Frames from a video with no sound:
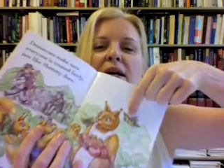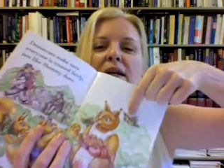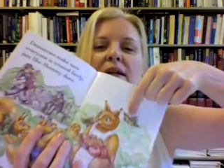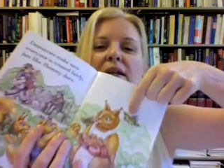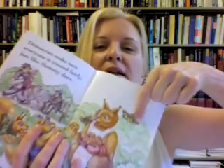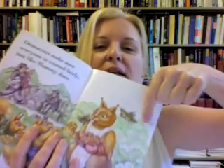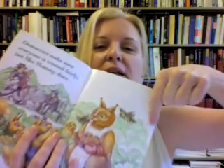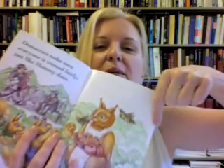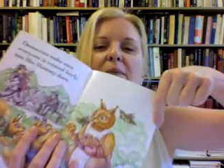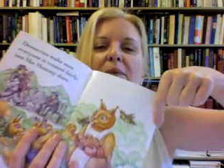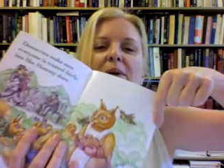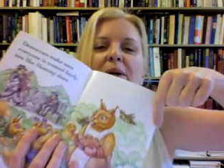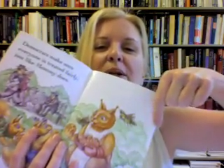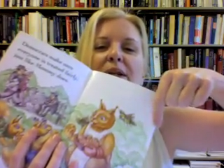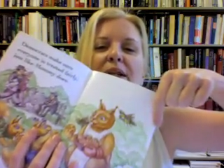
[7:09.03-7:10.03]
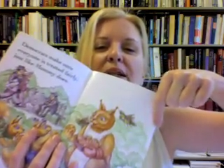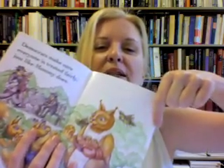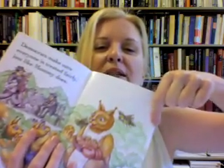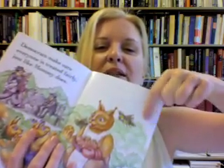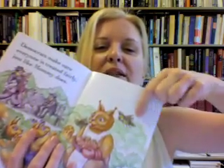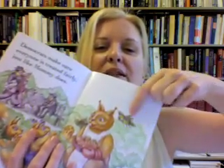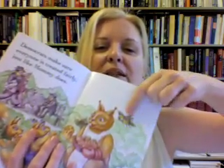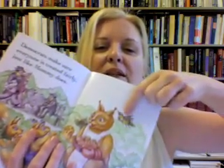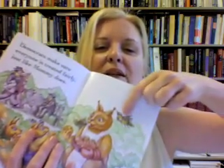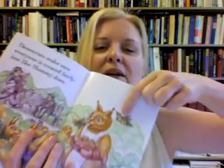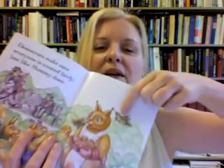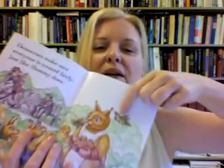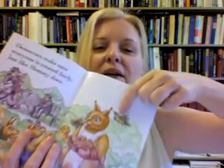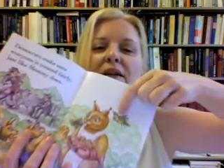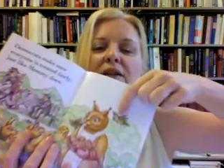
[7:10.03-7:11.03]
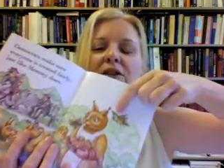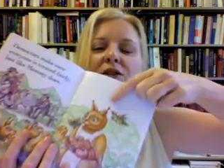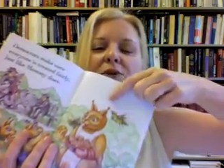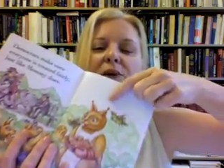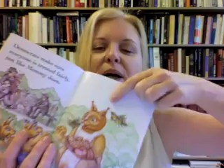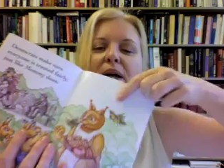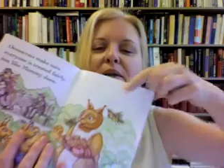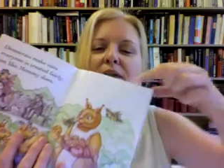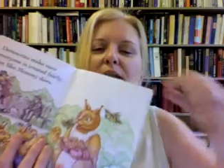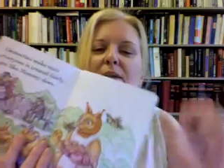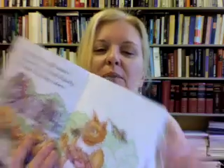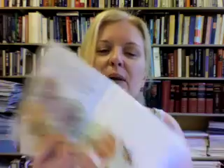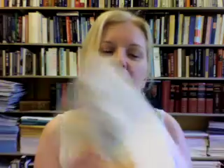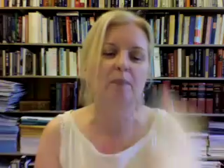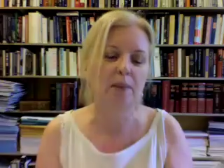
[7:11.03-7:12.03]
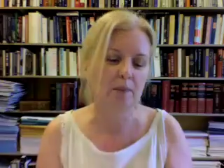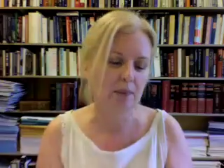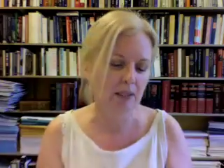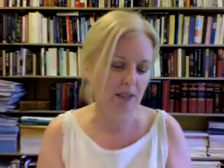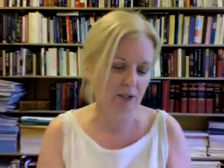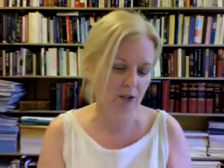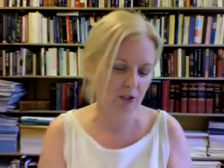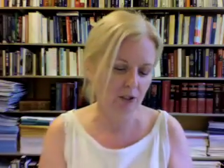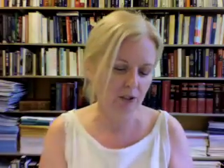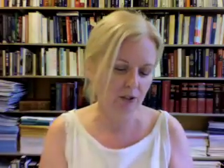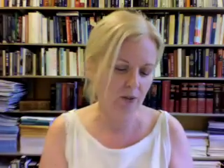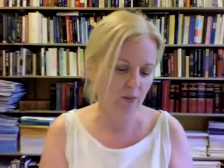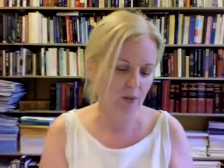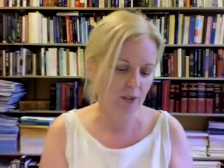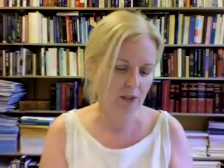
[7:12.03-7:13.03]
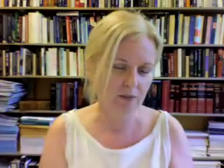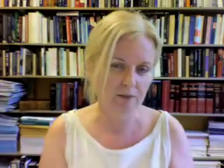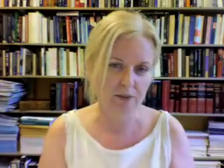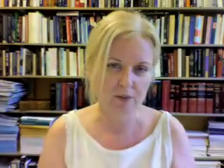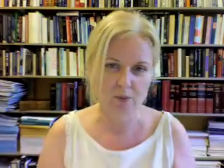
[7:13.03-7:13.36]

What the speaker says: The little birdies are surrounding Mommy because she's so wonderful.